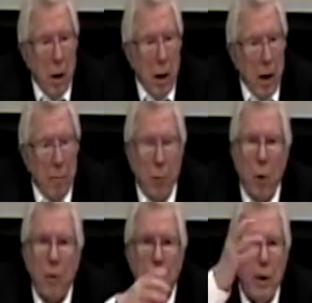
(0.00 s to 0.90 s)
And
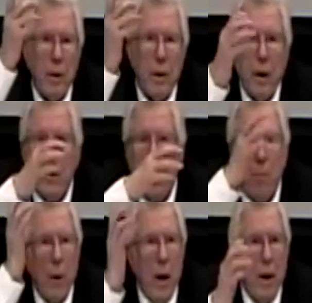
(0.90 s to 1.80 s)
Roset and
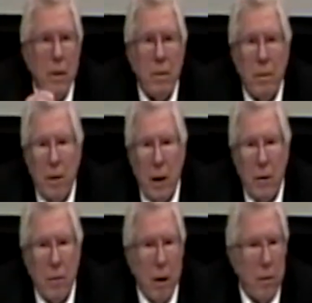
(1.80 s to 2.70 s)
Champagne
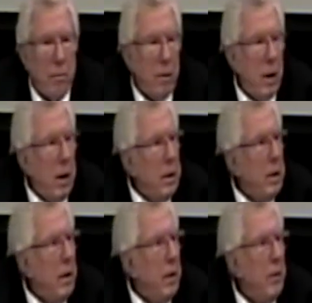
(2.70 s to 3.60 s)
and so on.
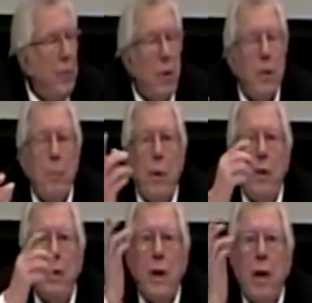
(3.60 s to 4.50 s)
Suddenly the first
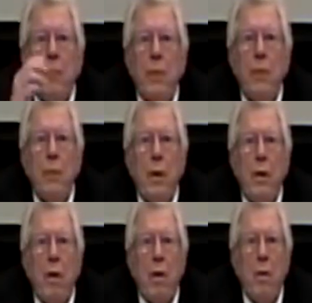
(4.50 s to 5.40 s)
bullets came through the
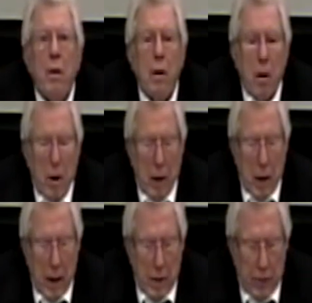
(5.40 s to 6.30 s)
window.
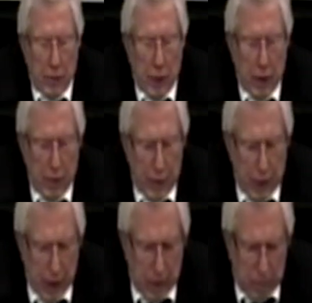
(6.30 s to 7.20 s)
And the general
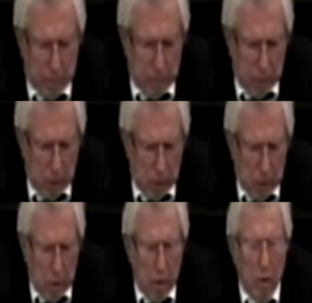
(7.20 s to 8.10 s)
said,
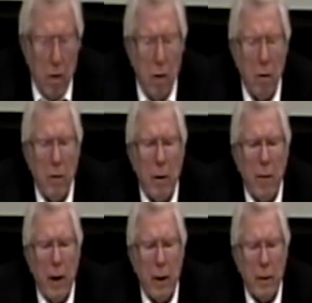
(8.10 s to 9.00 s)
uh, the
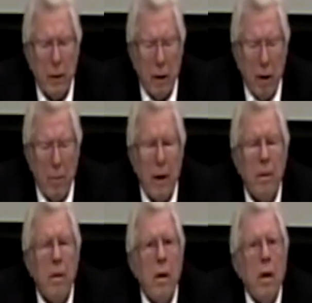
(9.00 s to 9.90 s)
Americans are
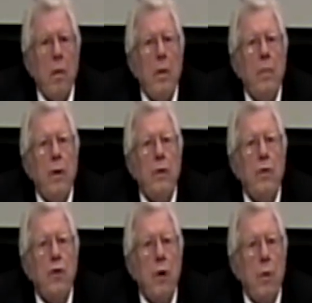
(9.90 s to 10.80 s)
coming. We want
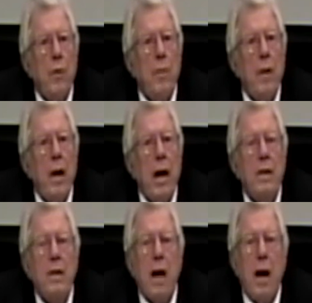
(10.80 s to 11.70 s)
to show them a
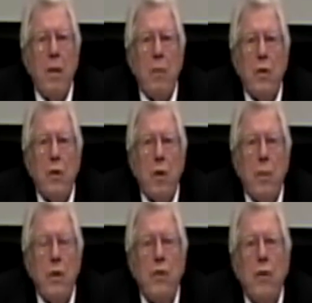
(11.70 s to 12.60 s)
last time what
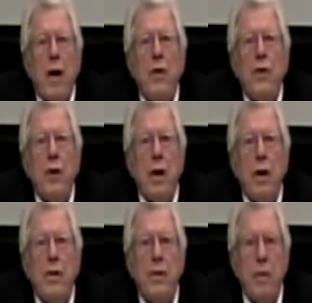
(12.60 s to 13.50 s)
German strategy
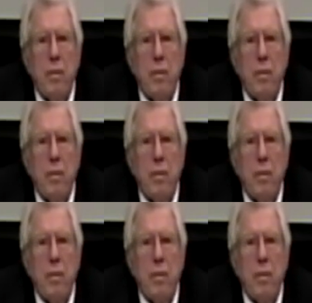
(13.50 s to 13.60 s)
is.